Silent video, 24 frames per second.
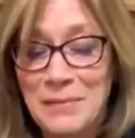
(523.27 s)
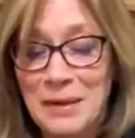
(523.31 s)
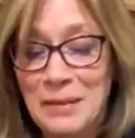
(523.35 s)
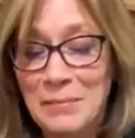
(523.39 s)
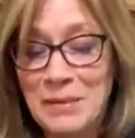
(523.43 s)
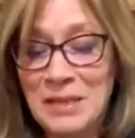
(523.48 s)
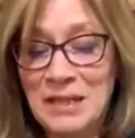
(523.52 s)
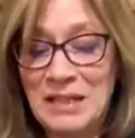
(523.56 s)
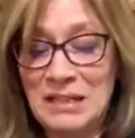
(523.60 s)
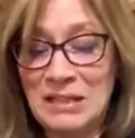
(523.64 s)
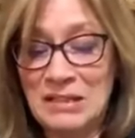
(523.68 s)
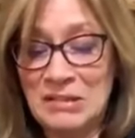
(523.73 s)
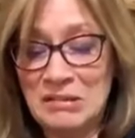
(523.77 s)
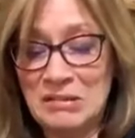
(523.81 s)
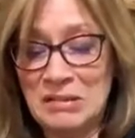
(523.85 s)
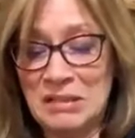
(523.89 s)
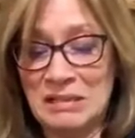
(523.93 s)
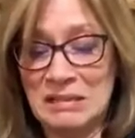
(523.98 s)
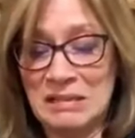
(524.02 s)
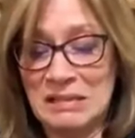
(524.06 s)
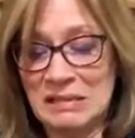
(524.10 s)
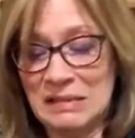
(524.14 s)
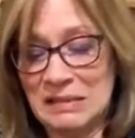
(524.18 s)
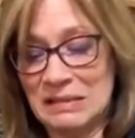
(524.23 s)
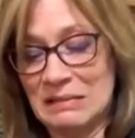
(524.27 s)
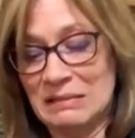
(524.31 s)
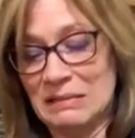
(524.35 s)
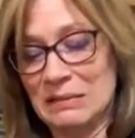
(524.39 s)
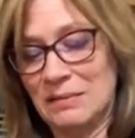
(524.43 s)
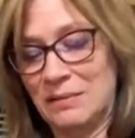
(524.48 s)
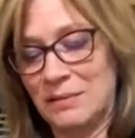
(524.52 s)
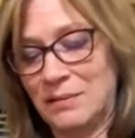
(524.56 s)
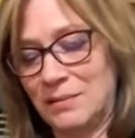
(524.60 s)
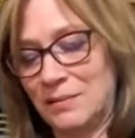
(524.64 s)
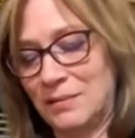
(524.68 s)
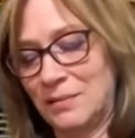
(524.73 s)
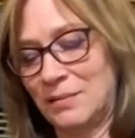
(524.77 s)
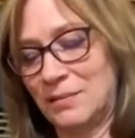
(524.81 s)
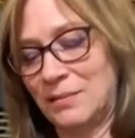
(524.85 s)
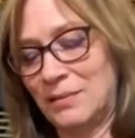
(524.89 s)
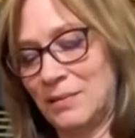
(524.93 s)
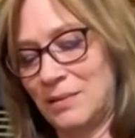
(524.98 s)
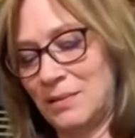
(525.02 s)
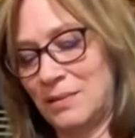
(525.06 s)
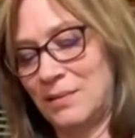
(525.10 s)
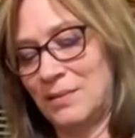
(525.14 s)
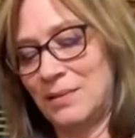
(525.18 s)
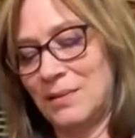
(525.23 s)
Buy them on clearance.
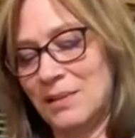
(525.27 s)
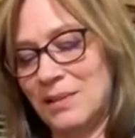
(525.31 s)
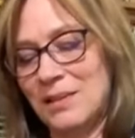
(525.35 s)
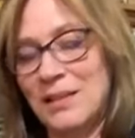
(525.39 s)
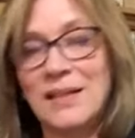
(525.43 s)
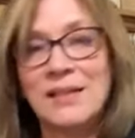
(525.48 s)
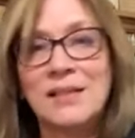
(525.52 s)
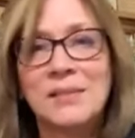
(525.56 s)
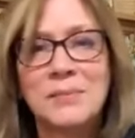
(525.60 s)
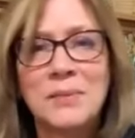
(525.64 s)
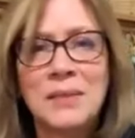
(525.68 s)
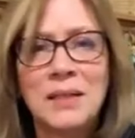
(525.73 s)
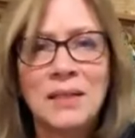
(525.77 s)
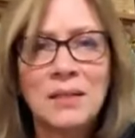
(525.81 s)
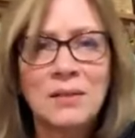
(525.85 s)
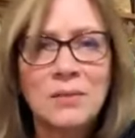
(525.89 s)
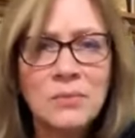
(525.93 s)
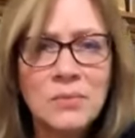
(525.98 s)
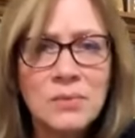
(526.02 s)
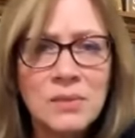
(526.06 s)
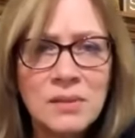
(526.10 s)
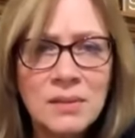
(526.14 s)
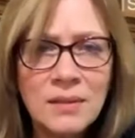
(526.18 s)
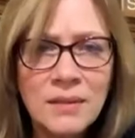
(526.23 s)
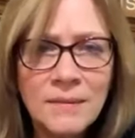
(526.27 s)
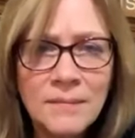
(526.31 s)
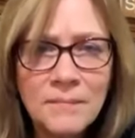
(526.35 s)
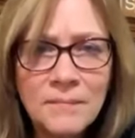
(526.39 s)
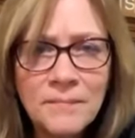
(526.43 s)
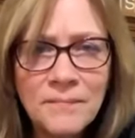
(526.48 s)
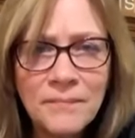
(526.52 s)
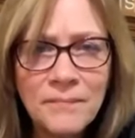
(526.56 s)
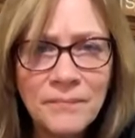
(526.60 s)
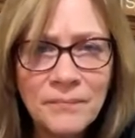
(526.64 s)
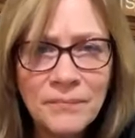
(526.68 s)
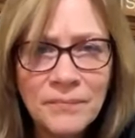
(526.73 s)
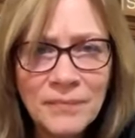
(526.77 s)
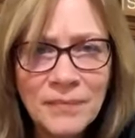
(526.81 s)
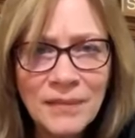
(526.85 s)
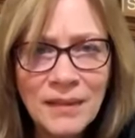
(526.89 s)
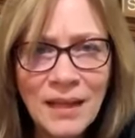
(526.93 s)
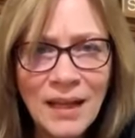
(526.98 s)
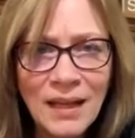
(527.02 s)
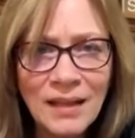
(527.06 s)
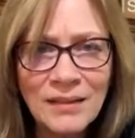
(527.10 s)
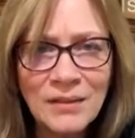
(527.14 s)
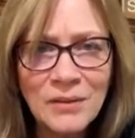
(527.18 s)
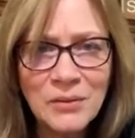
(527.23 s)
So that's what I use.
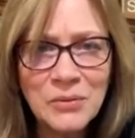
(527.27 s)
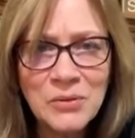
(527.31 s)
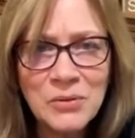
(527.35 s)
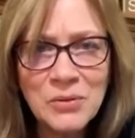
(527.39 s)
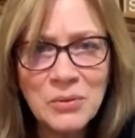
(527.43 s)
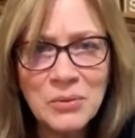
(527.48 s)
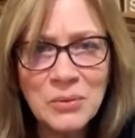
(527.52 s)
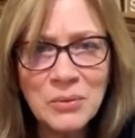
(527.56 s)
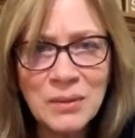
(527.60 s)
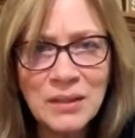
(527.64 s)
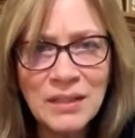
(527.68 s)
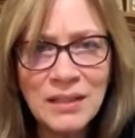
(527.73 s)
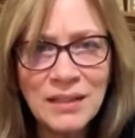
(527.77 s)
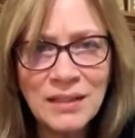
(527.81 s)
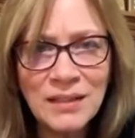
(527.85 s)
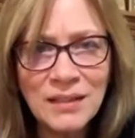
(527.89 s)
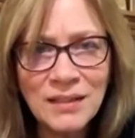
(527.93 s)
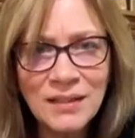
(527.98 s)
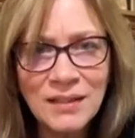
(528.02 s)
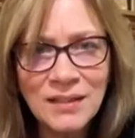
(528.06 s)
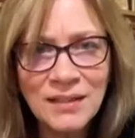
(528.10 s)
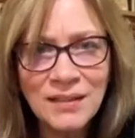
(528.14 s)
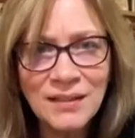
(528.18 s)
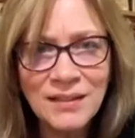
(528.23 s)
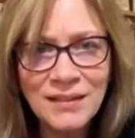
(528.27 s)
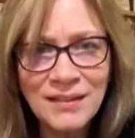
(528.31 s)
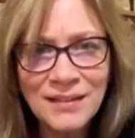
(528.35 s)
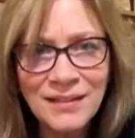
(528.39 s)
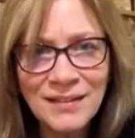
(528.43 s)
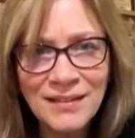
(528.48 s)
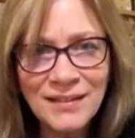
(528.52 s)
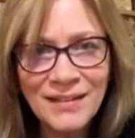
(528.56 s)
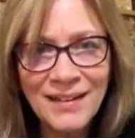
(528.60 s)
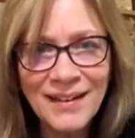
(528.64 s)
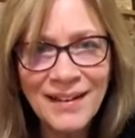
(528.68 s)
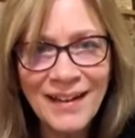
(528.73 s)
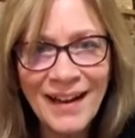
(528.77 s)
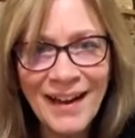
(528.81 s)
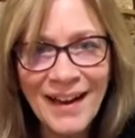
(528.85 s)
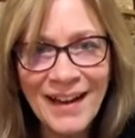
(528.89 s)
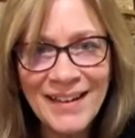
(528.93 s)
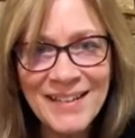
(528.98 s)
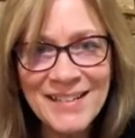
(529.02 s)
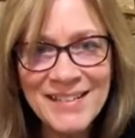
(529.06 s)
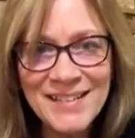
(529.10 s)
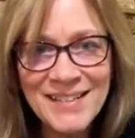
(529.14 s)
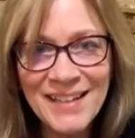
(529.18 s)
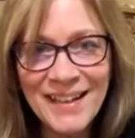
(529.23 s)
Hello, Julie.
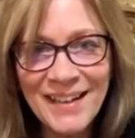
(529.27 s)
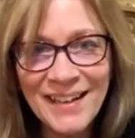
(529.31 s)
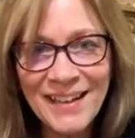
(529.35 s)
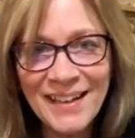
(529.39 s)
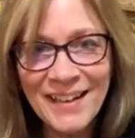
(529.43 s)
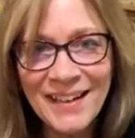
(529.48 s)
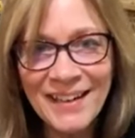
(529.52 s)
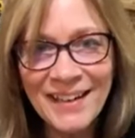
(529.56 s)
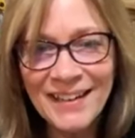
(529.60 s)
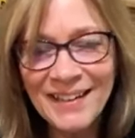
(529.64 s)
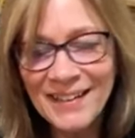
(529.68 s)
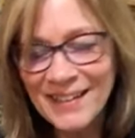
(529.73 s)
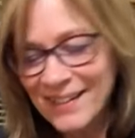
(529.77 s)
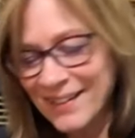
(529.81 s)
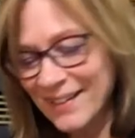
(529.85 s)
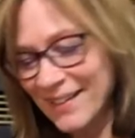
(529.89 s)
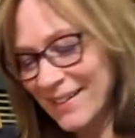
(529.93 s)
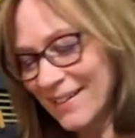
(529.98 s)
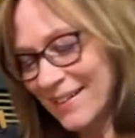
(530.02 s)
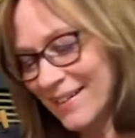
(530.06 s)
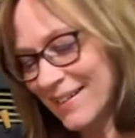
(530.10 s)
Hi, Jane.